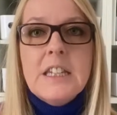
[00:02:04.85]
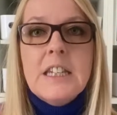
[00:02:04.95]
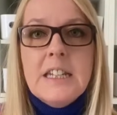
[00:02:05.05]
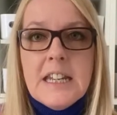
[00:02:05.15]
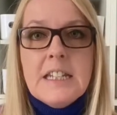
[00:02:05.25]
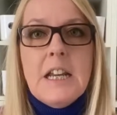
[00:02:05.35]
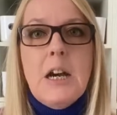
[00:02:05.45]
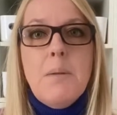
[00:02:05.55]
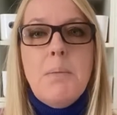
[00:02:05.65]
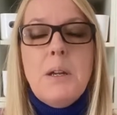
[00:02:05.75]
to knit
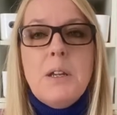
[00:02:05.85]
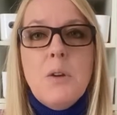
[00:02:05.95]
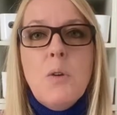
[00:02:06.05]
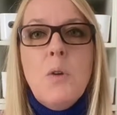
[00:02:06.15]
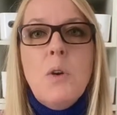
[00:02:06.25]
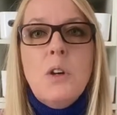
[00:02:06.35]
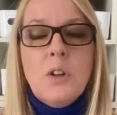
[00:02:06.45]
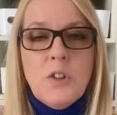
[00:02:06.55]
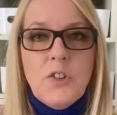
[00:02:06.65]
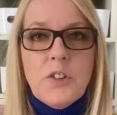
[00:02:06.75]
up your
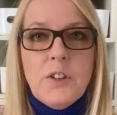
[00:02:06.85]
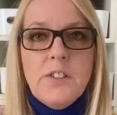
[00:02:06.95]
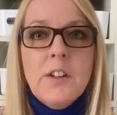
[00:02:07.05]
cushion.